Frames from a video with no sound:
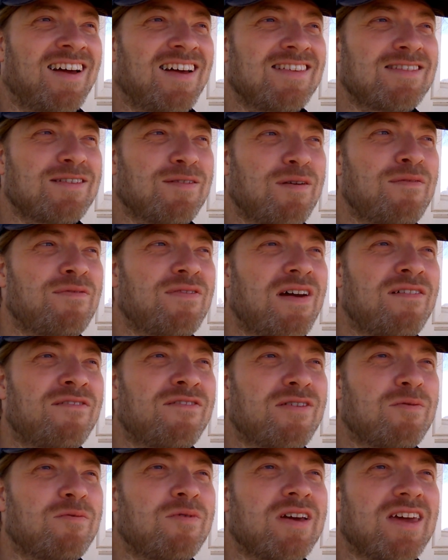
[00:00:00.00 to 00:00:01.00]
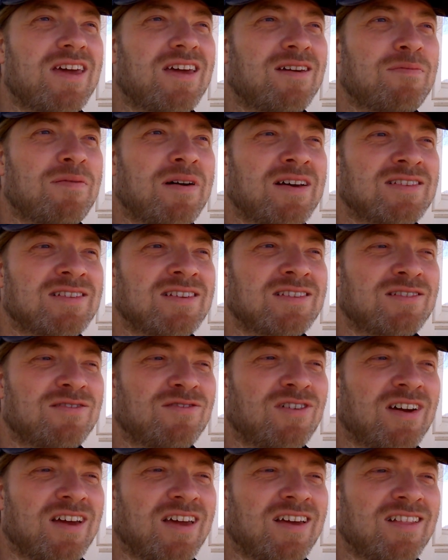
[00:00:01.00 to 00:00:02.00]
so every week Paz has to
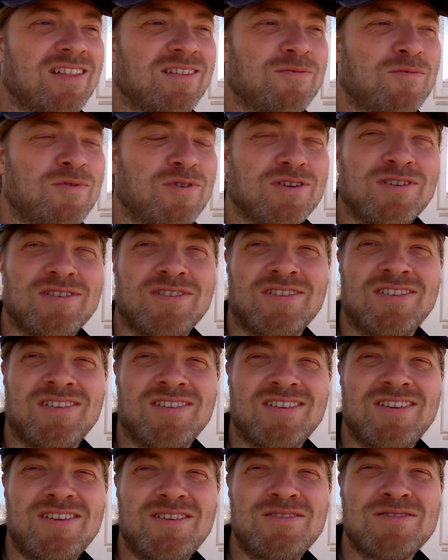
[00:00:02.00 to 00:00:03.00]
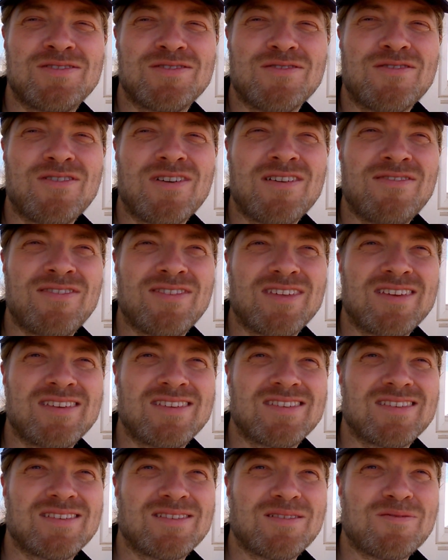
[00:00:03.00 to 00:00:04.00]
write one news story for
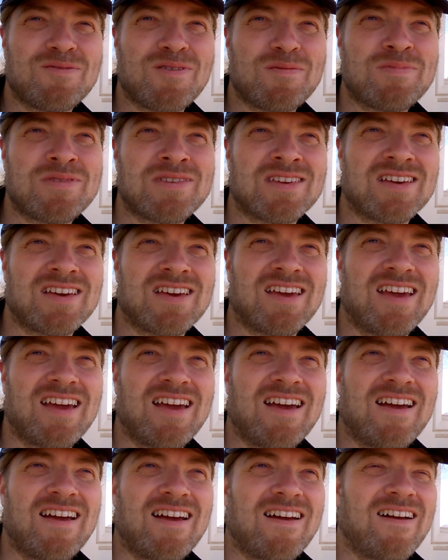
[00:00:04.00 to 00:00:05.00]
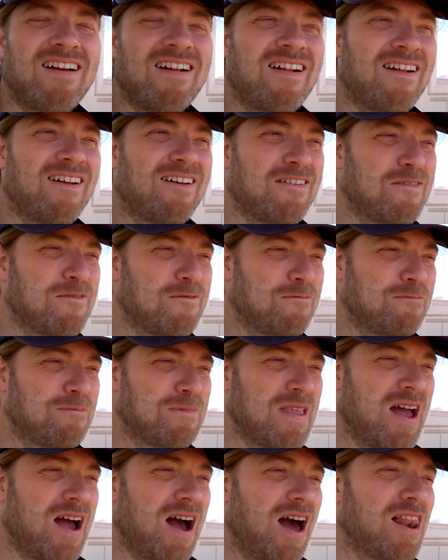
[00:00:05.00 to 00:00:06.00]
this website. And
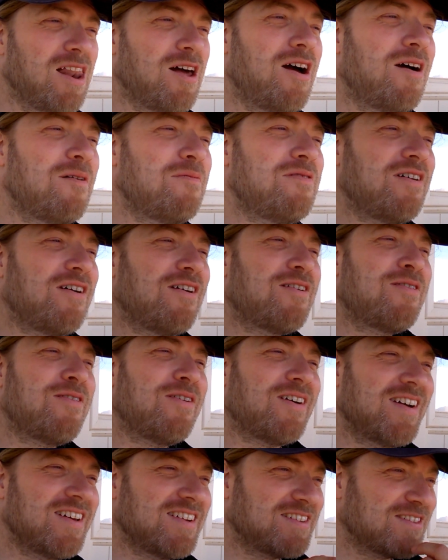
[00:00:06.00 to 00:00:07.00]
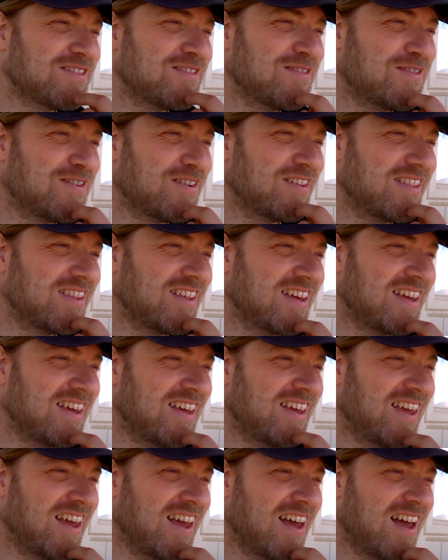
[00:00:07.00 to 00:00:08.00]
I'm not quite sure what
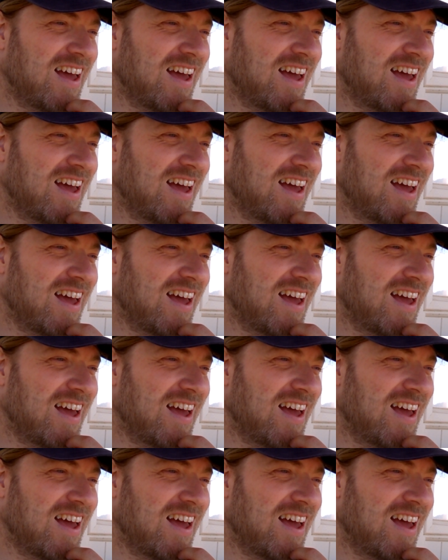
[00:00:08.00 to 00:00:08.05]
the